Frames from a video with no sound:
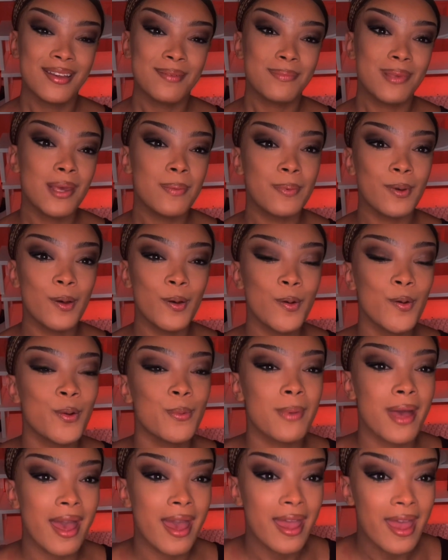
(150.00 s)
people who
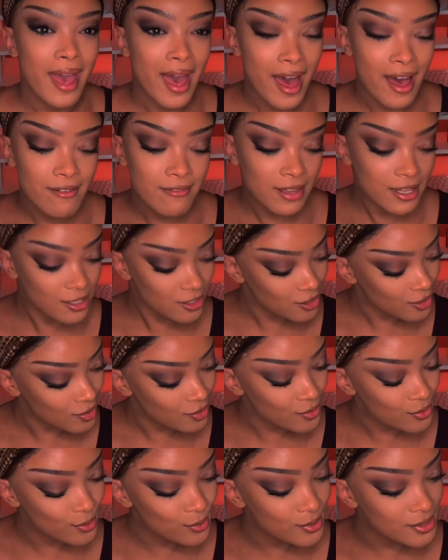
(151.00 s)
may have
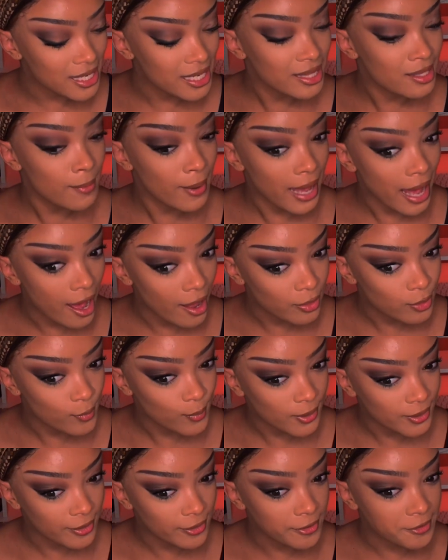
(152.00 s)
issues in the
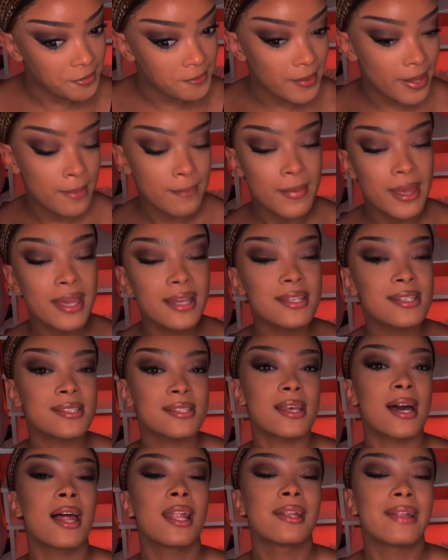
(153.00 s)
bathroom, it
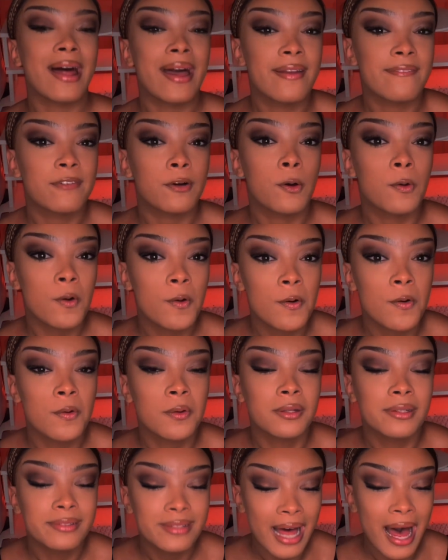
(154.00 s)
makes life a
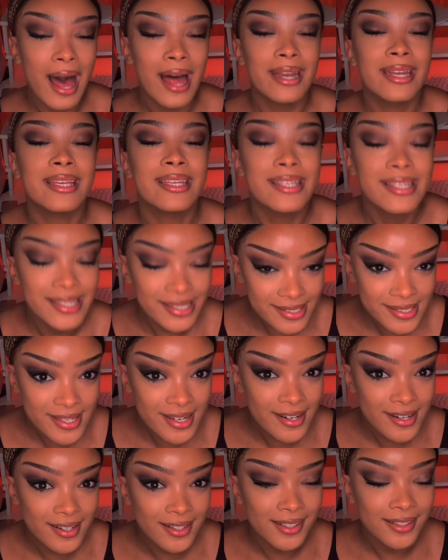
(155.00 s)
whole lot
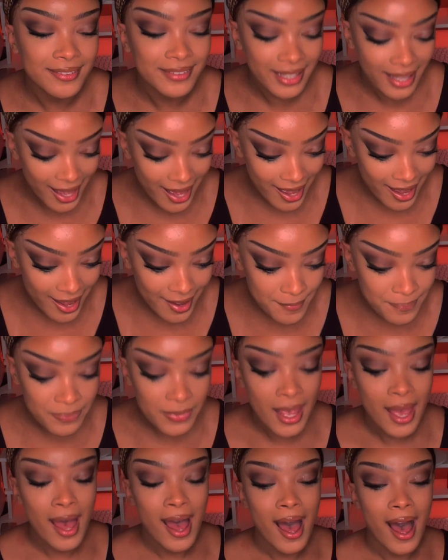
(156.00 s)
easier, okay?
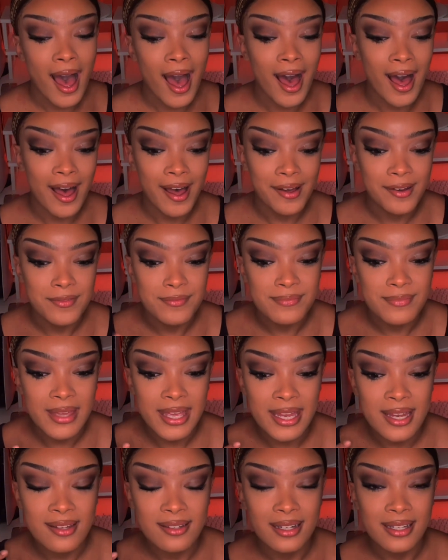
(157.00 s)
And
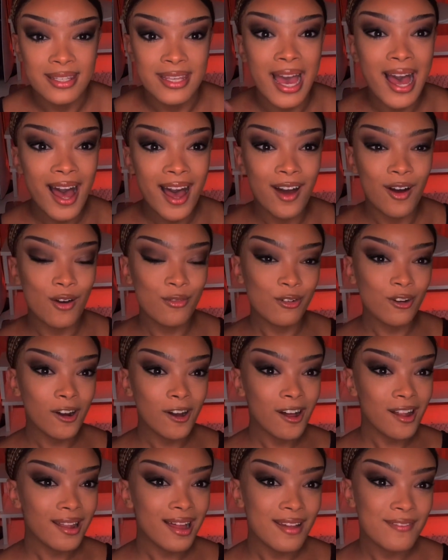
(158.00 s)
yeah,
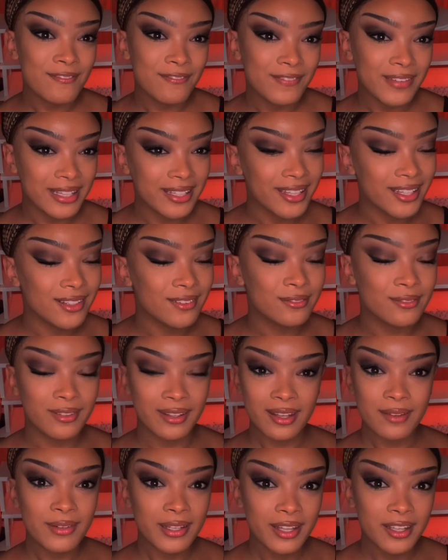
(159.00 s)
overall I'm feeling
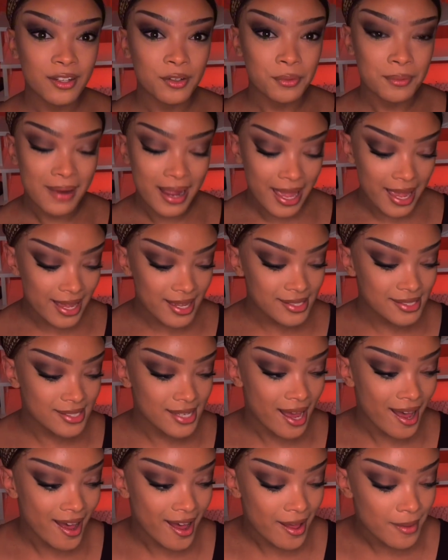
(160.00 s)
really, really great.
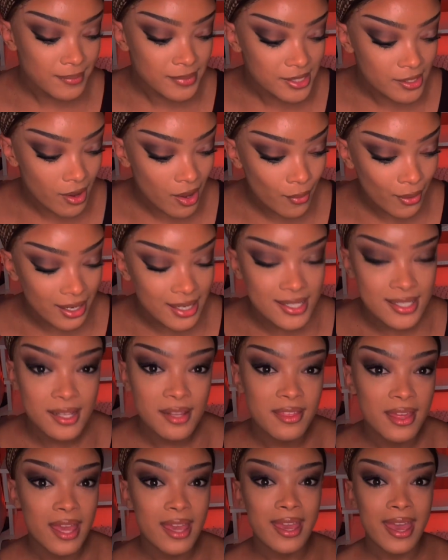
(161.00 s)
So I wanted to
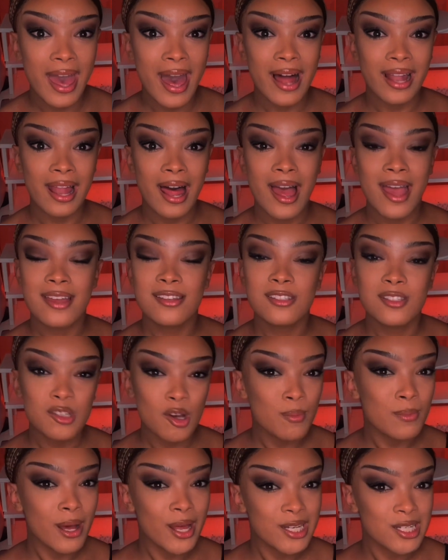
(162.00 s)
thank ALII so
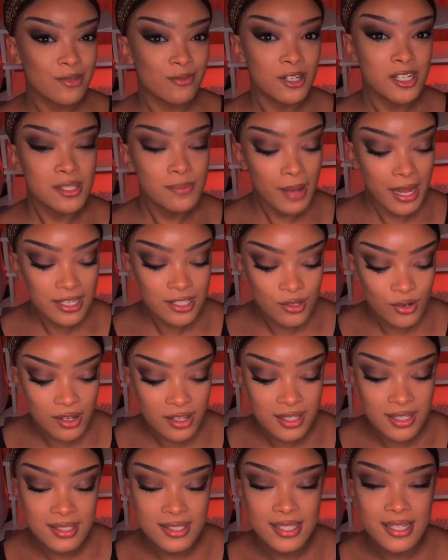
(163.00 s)
much for
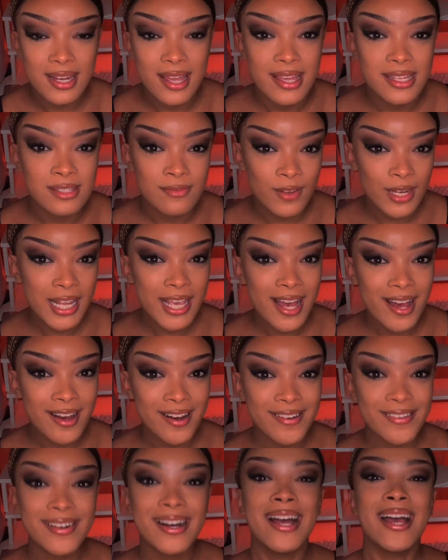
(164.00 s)
sponsoring today's
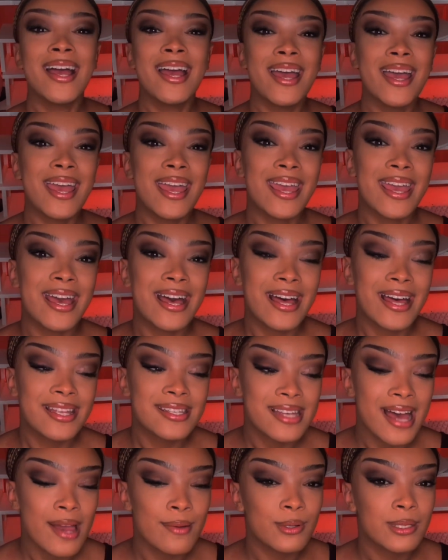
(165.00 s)
video.
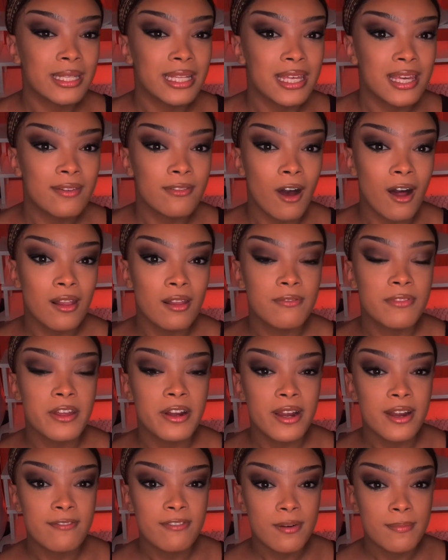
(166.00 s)
And I will leave all of their
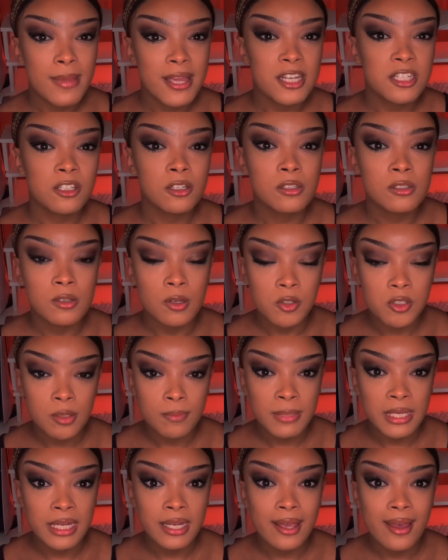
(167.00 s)
information, social
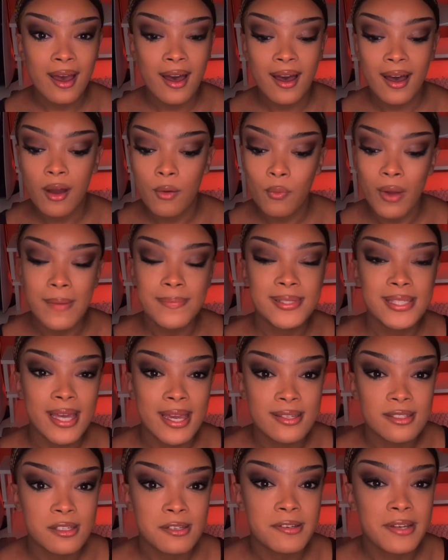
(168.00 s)
media,
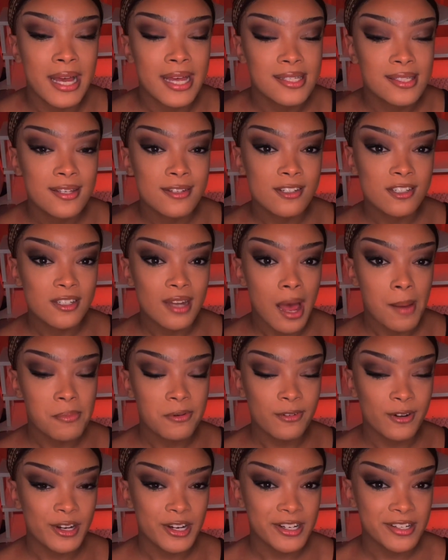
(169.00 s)
website, so you guys can shop
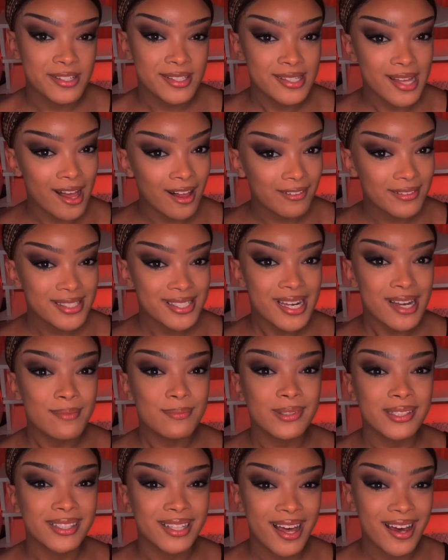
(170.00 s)
for yourselves down
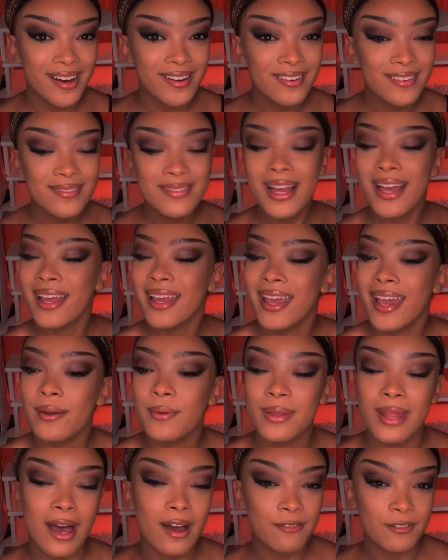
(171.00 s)
below. And
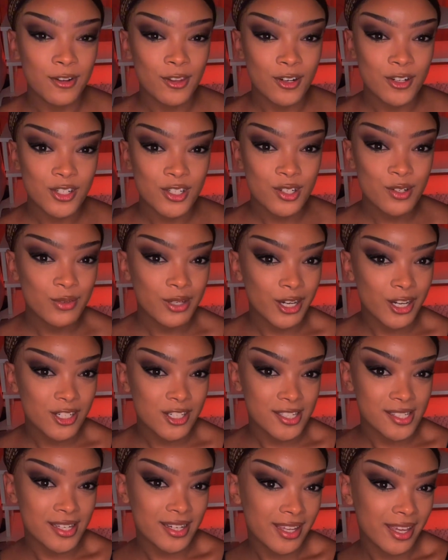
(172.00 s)
without further ado, we are
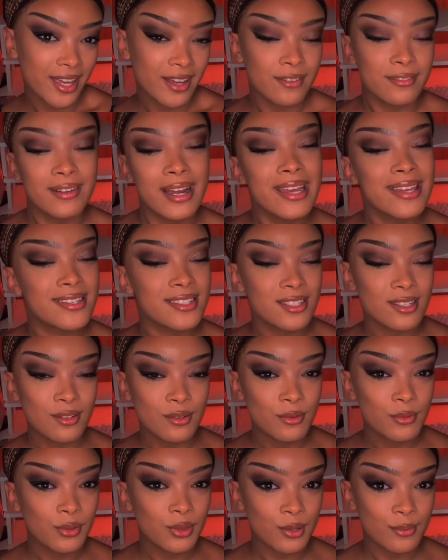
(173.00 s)
just gonna get right
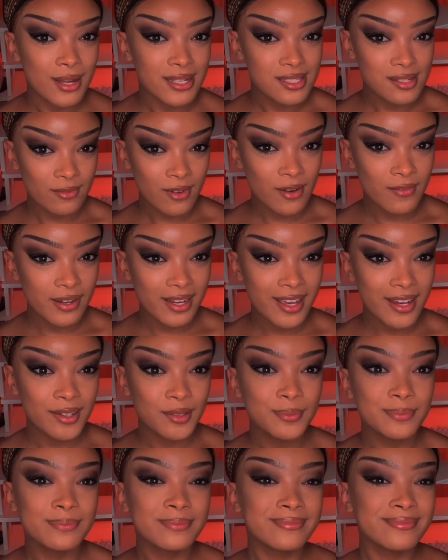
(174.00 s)
into the rest of our video.
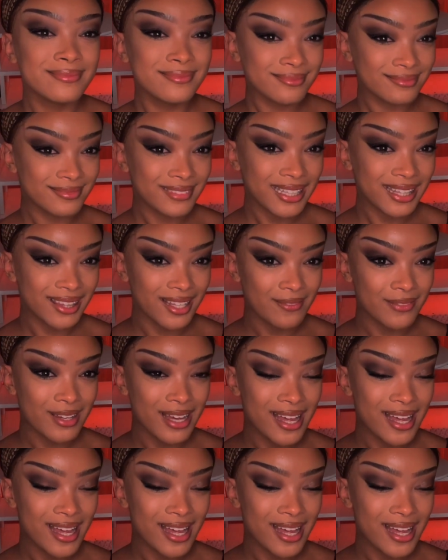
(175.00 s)
Love you